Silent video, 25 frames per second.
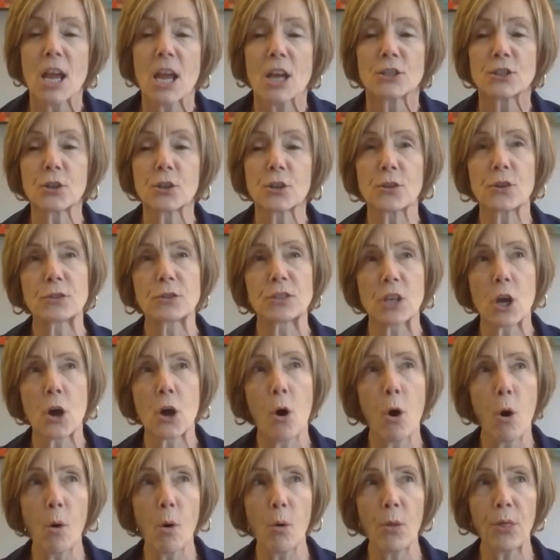So this
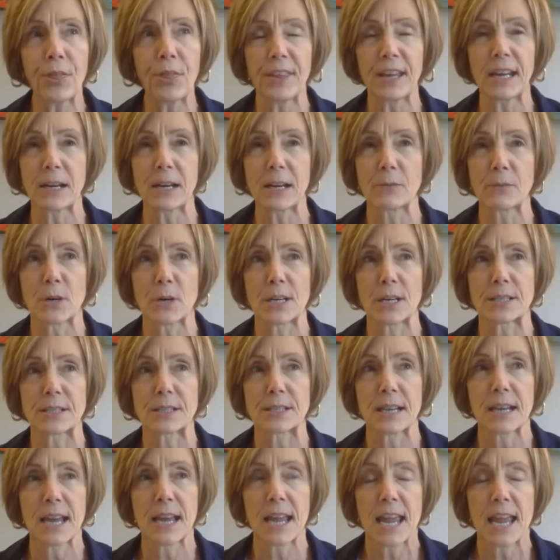whole thing was,
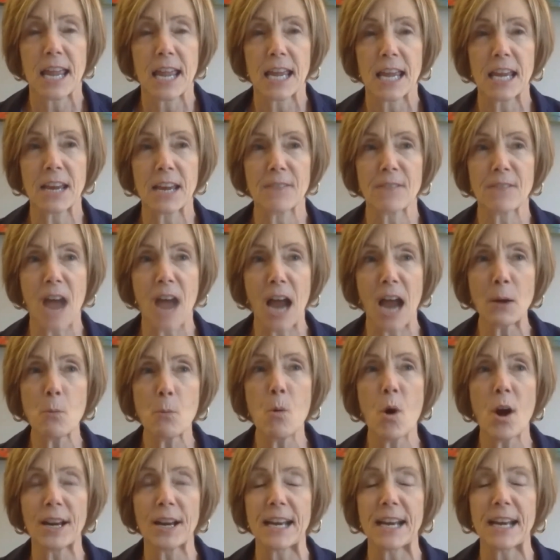if I
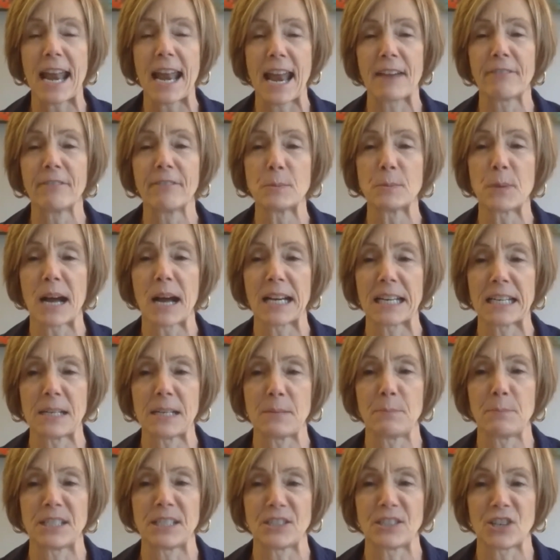wanted everybody to
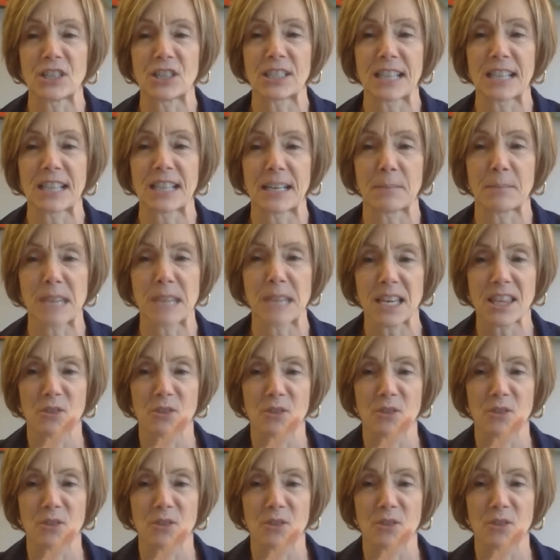be just like me,